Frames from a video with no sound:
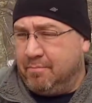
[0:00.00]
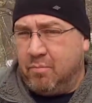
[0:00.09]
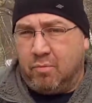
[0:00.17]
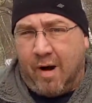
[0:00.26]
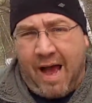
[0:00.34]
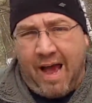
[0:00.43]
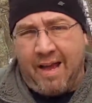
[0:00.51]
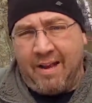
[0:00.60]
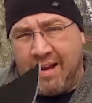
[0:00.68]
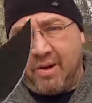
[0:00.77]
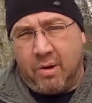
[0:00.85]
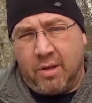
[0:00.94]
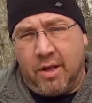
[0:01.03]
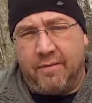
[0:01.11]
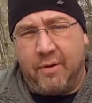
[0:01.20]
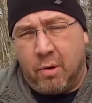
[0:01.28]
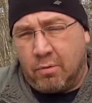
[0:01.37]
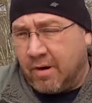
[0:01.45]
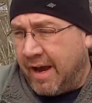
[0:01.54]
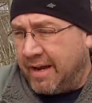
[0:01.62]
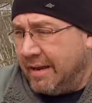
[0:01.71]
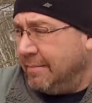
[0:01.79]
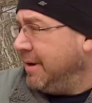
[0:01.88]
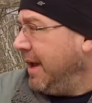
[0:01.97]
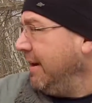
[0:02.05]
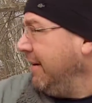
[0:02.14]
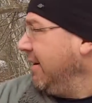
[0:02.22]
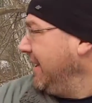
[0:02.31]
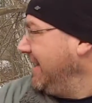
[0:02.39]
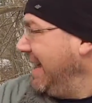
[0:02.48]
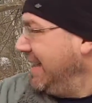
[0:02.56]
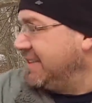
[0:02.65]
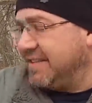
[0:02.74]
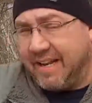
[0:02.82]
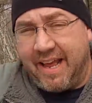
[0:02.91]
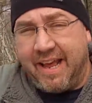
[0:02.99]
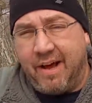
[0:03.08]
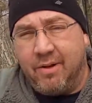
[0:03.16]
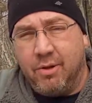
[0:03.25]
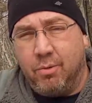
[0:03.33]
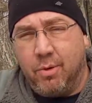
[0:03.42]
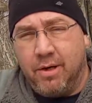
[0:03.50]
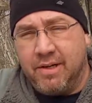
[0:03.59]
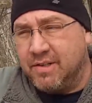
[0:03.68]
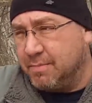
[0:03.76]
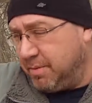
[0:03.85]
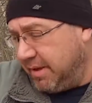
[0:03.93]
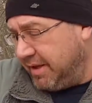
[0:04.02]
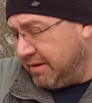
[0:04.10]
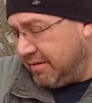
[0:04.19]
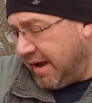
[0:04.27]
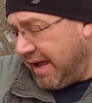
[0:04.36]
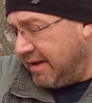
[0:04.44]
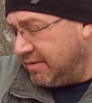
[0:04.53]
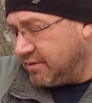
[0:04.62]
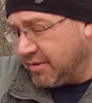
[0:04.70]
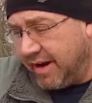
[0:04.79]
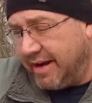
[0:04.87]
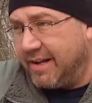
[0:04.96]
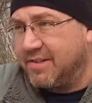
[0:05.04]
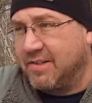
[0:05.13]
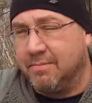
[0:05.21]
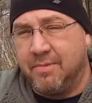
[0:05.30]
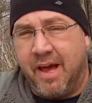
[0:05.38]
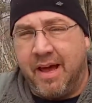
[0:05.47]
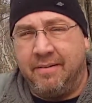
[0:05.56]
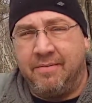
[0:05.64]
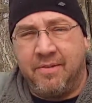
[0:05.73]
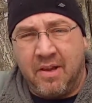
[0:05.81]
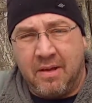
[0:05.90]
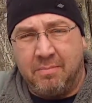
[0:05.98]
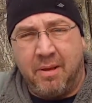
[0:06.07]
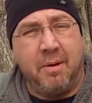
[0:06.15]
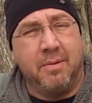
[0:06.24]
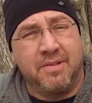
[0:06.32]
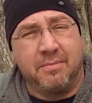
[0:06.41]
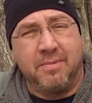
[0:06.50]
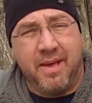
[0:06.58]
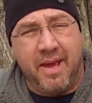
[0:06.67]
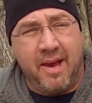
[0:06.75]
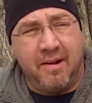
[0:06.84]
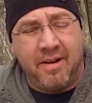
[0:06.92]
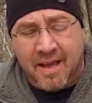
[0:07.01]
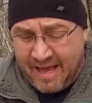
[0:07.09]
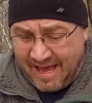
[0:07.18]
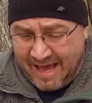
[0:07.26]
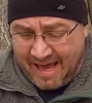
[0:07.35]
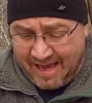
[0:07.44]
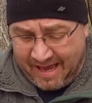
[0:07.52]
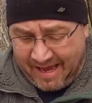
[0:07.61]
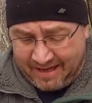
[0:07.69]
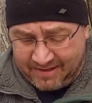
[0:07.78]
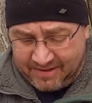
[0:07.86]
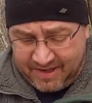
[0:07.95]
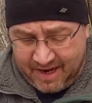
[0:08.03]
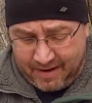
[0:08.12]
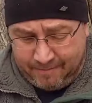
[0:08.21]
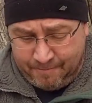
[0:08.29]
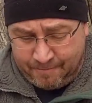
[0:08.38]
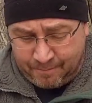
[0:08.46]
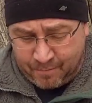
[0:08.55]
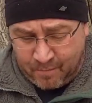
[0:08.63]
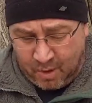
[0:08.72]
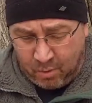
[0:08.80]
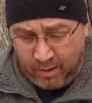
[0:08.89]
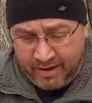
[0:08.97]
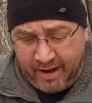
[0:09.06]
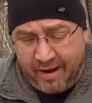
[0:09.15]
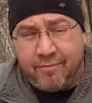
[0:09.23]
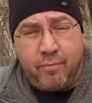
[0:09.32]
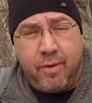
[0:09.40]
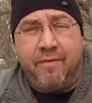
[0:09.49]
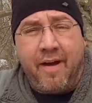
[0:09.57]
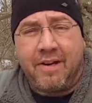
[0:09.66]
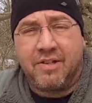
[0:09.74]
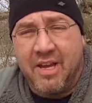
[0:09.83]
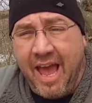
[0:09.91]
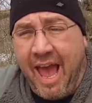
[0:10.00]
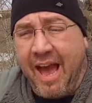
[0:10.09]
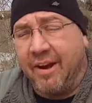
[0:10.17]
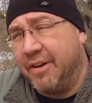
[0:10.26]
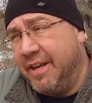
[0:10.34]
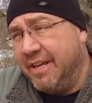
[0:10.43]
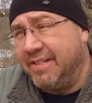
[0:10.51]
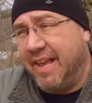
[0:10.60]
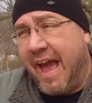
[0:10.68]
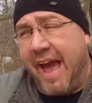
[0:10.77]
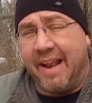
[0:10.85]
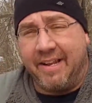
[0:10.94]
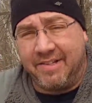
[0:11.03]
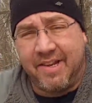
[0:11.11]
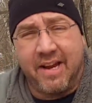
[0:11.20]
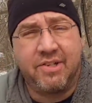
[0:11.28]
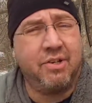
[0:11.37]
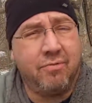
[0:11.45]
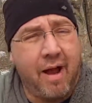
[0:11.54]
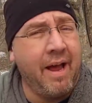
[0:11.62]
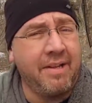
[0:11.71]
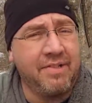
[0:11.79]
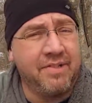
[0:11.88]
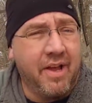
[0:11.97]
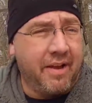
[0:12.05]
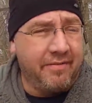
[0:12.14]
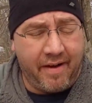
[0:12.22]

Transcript: Ryan, I know a lot of you know Ryan. Him and I are out again today, out in the woods, playing around, trying out some knives, playing with some gear. And one knife we've actually had, or he's had, it's actually Ryan's knife.